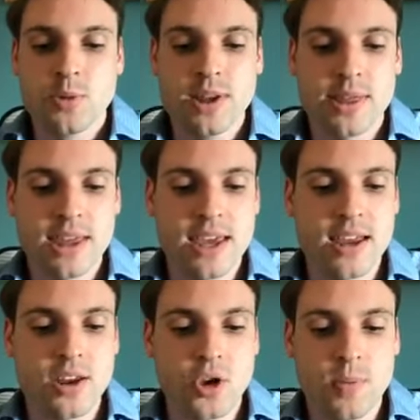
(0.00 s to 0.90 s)
between the
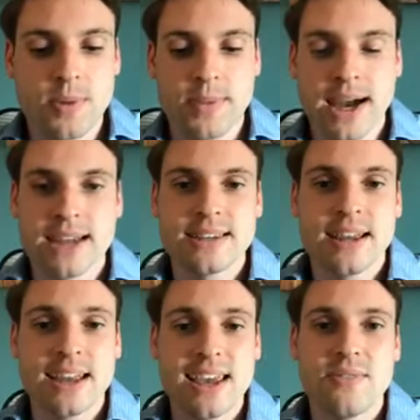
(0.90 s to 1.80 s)
thinking human
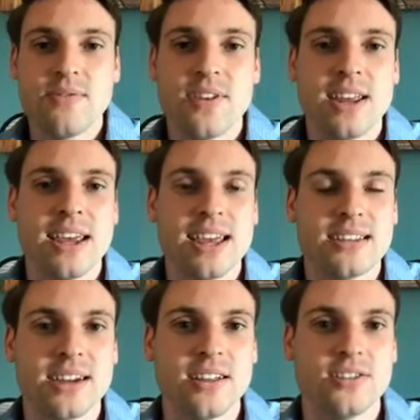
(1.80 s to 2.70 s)
mind and infinite
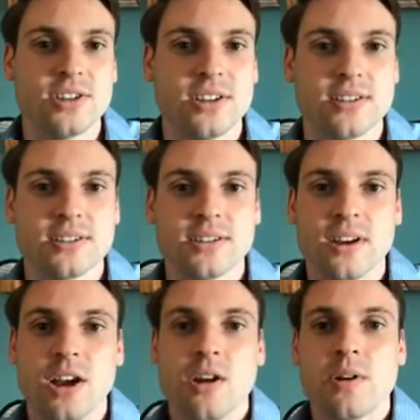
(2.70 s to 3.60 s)
intelligence,
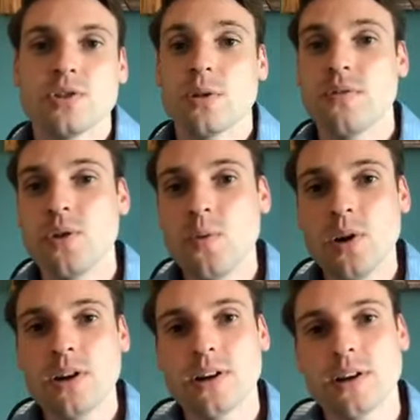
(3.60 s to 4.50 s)
right? So if you
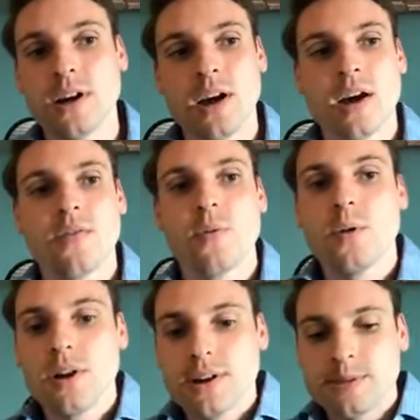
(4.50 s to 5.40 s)
wanna,
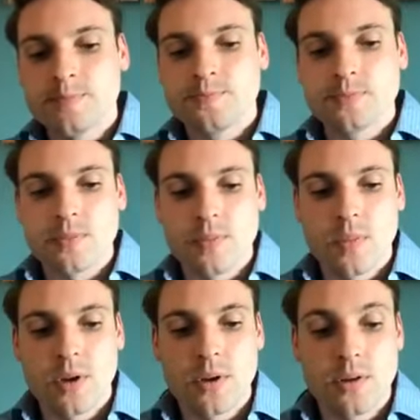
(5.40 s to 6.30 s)

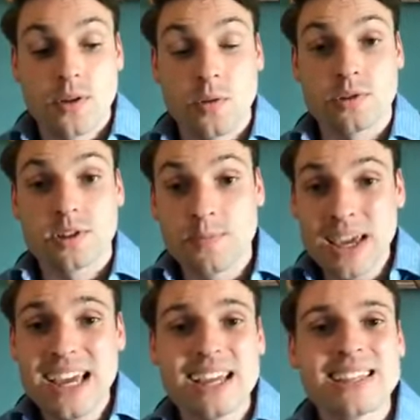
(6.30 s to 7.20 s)
you know,
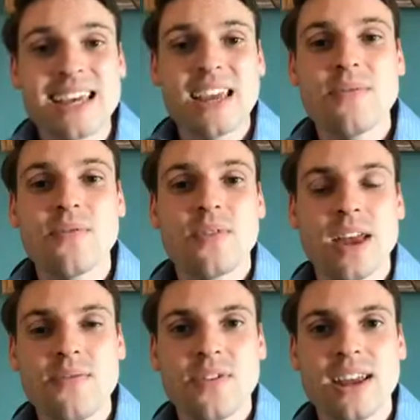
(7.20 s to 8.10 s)
speak to
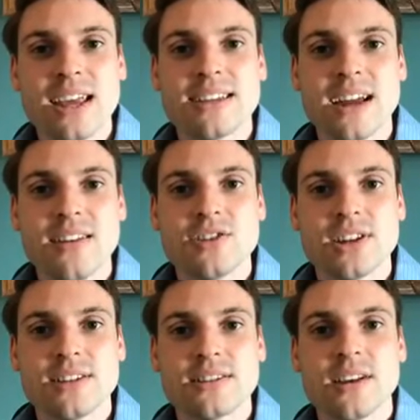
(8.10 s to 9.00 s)
infinite
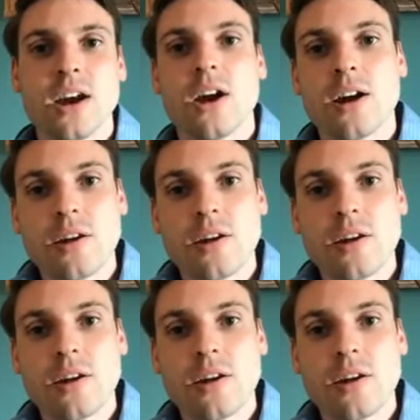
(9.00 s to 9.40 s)
intelligence,